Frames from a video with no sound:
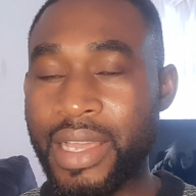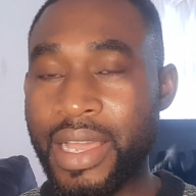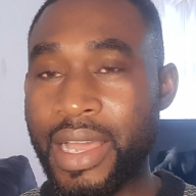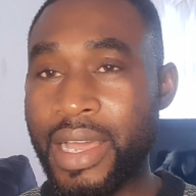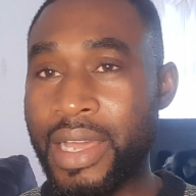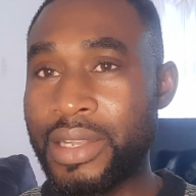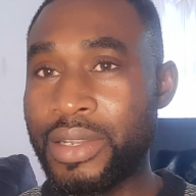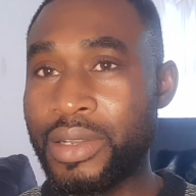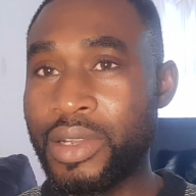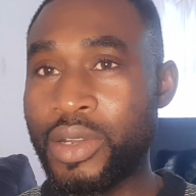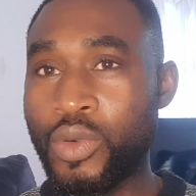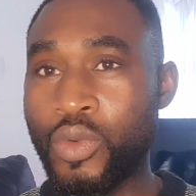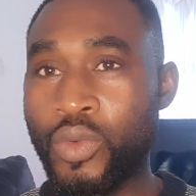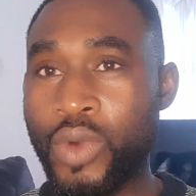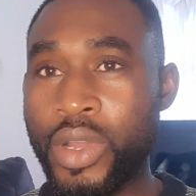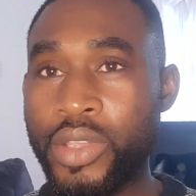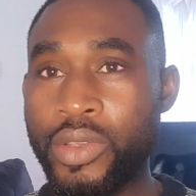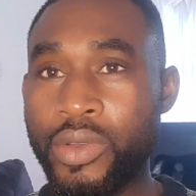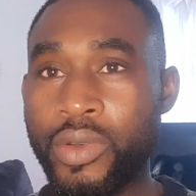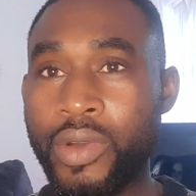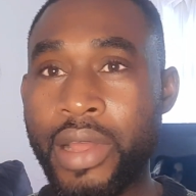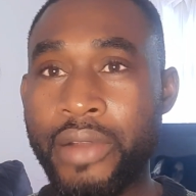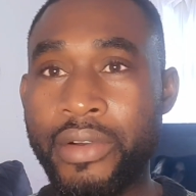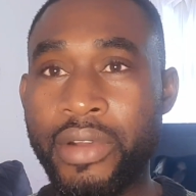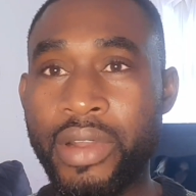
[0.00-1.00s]
And when
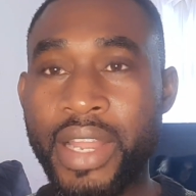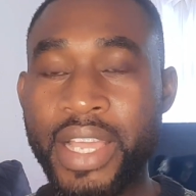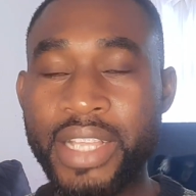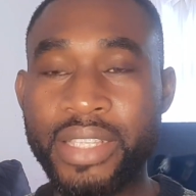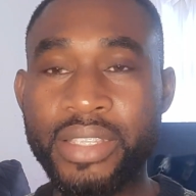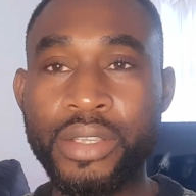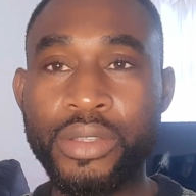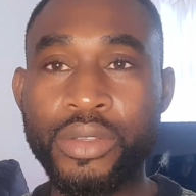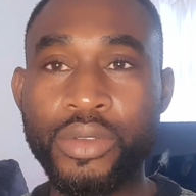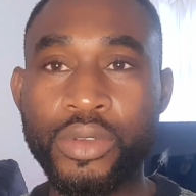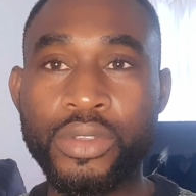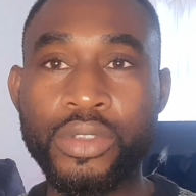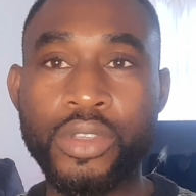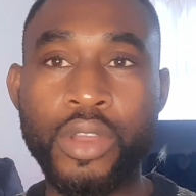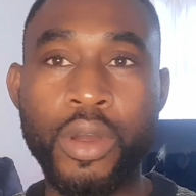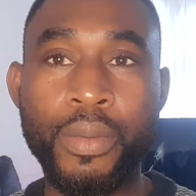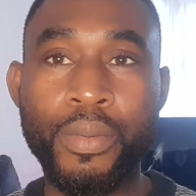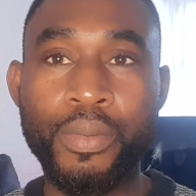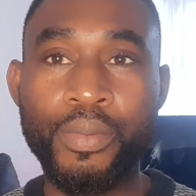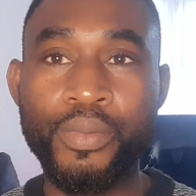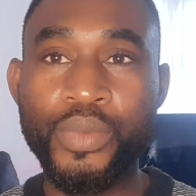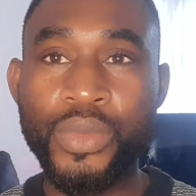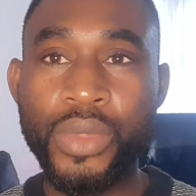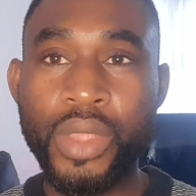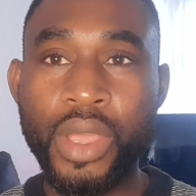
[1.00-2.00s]
you are relating to
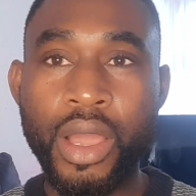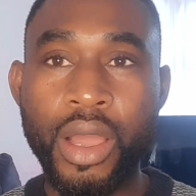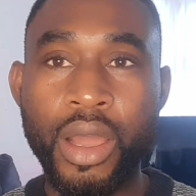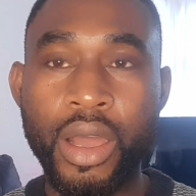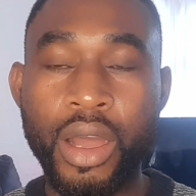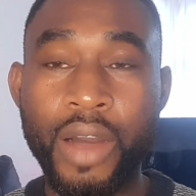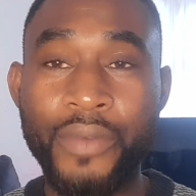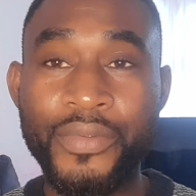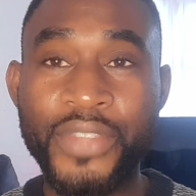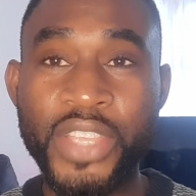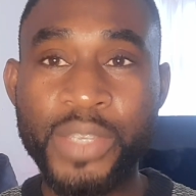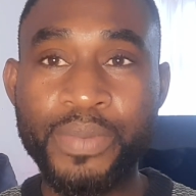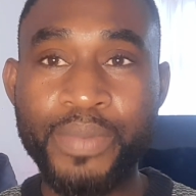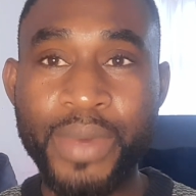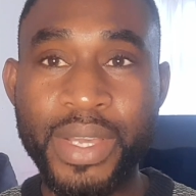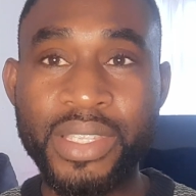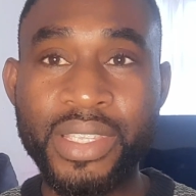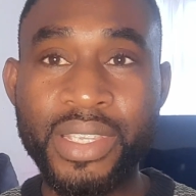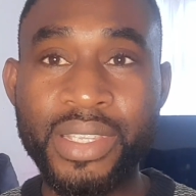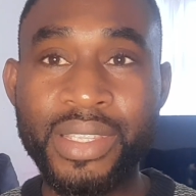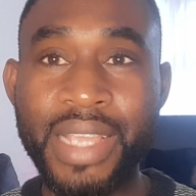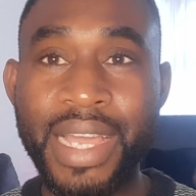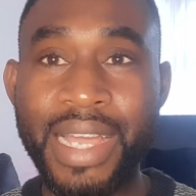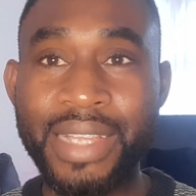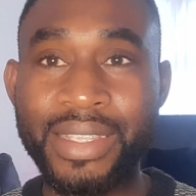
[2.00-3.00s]
some of these
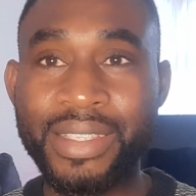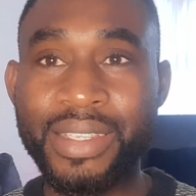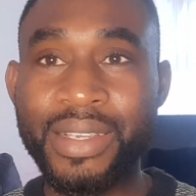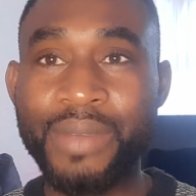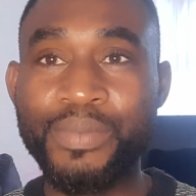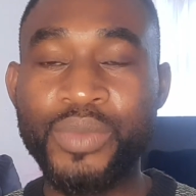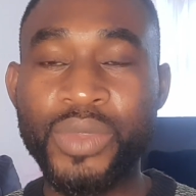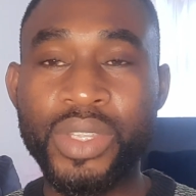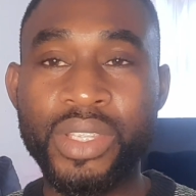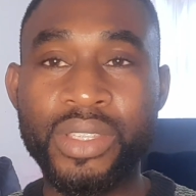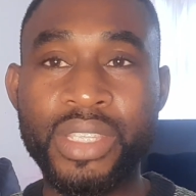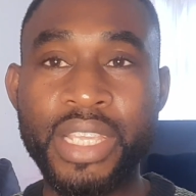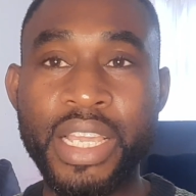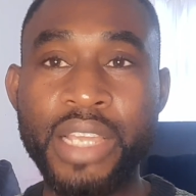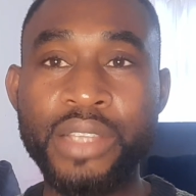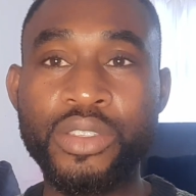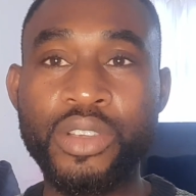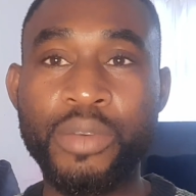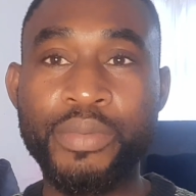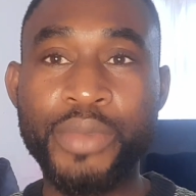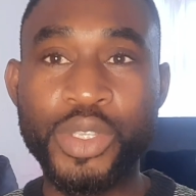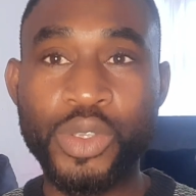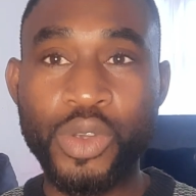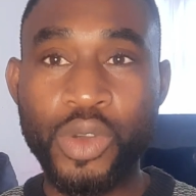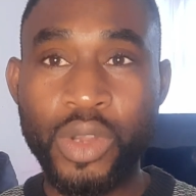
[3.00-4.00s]
persons that tend to
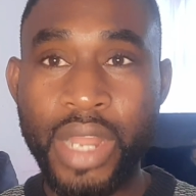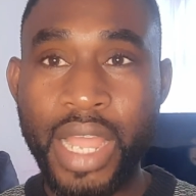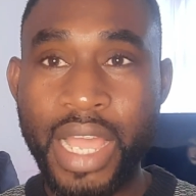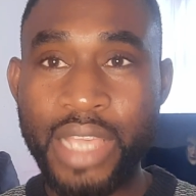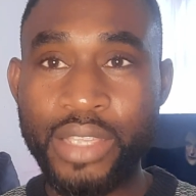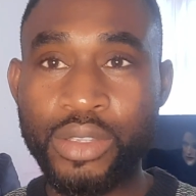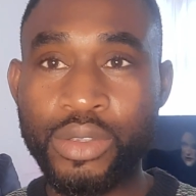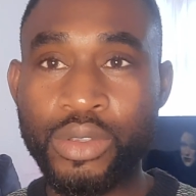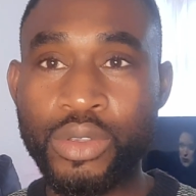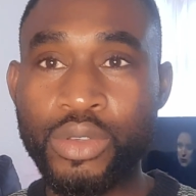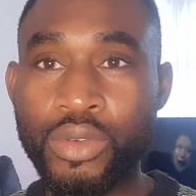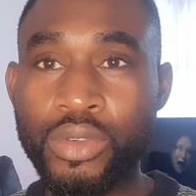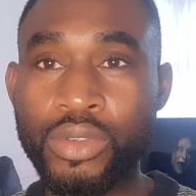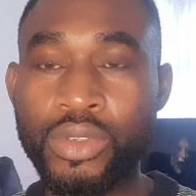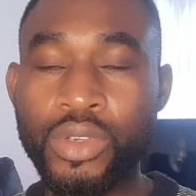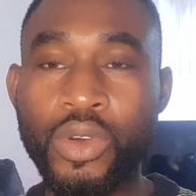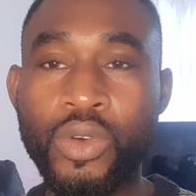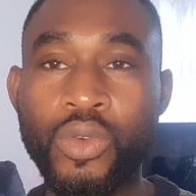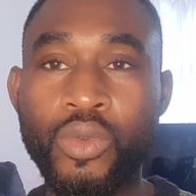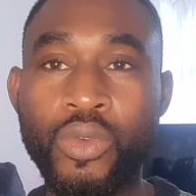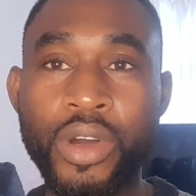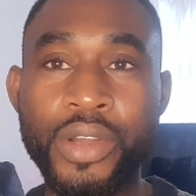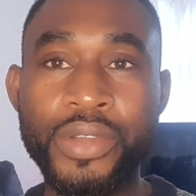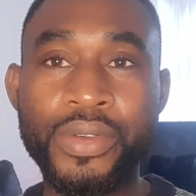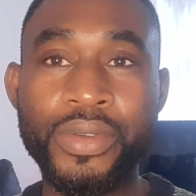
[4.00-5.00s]
misunderstood
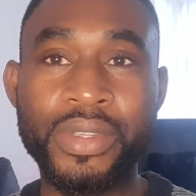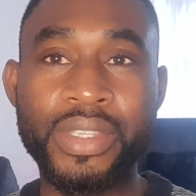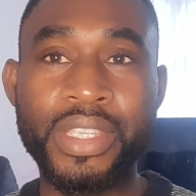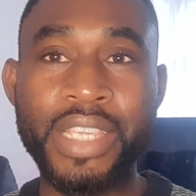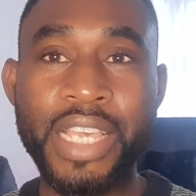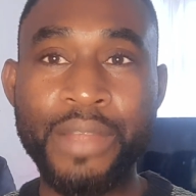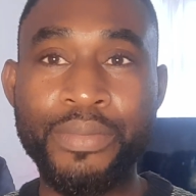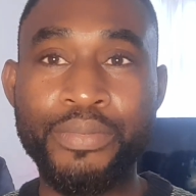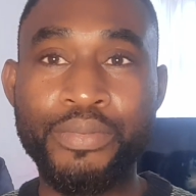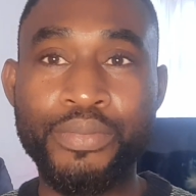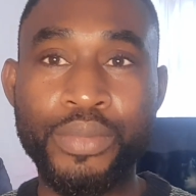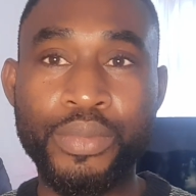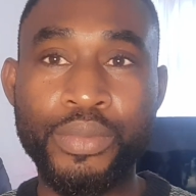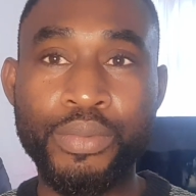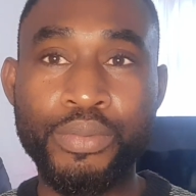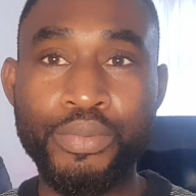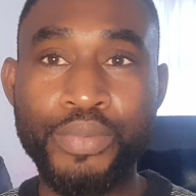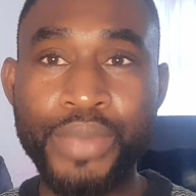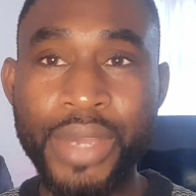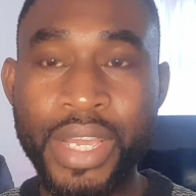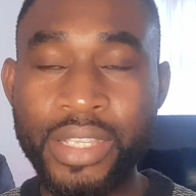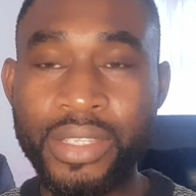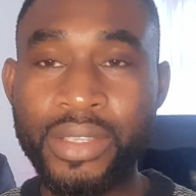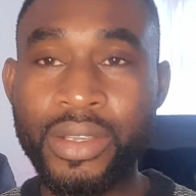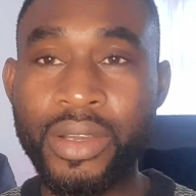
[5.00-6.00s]
what you said
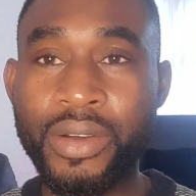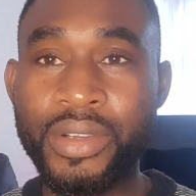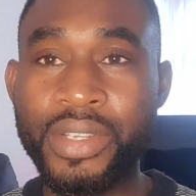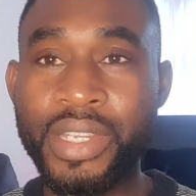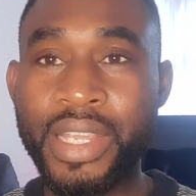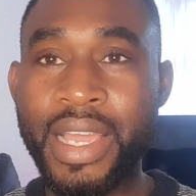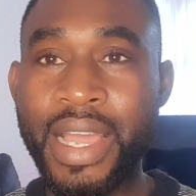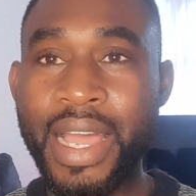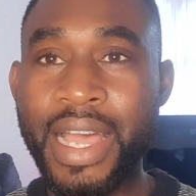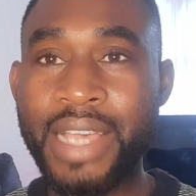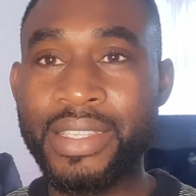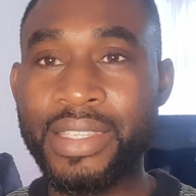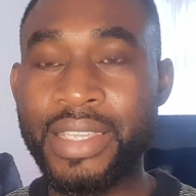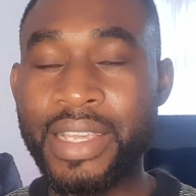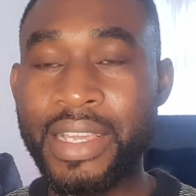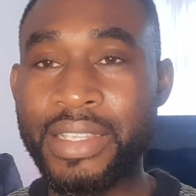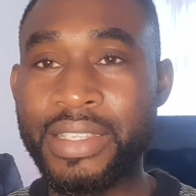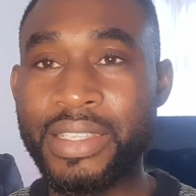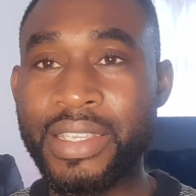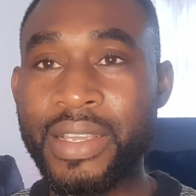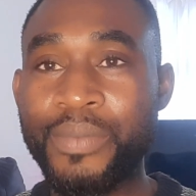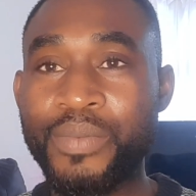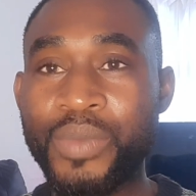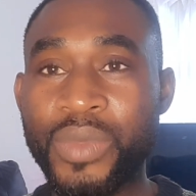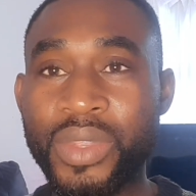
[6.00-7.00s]
based on the
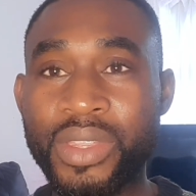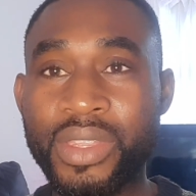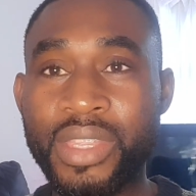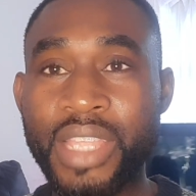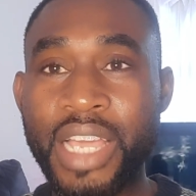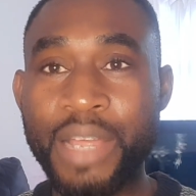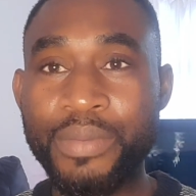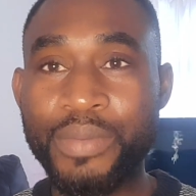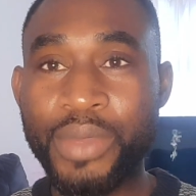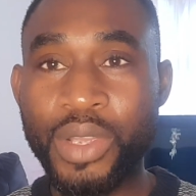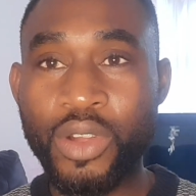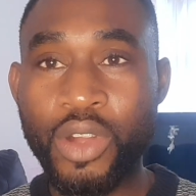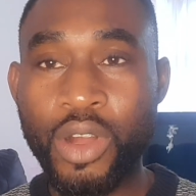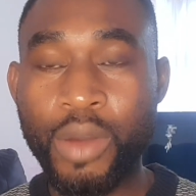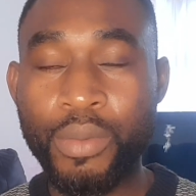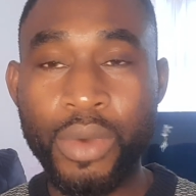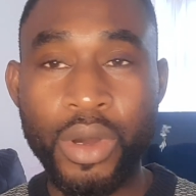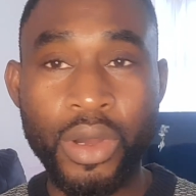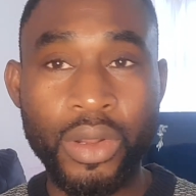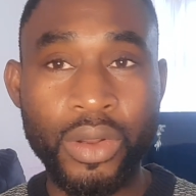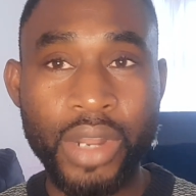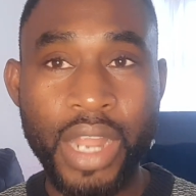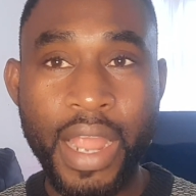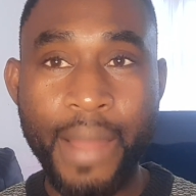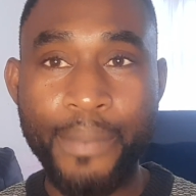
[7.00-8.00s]
accent, that become
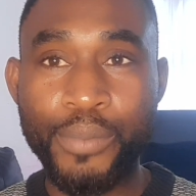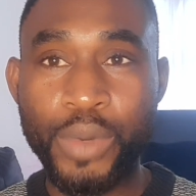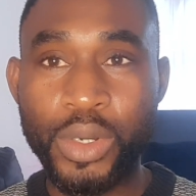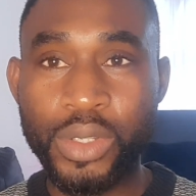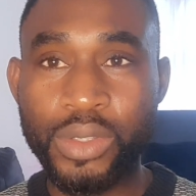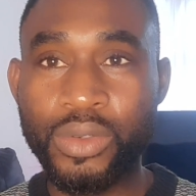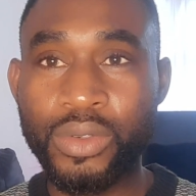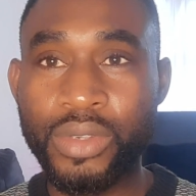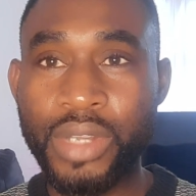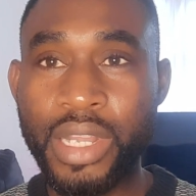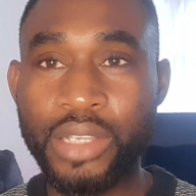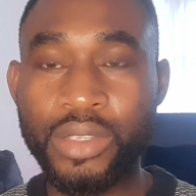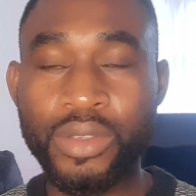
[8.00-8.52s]
another bottleneck.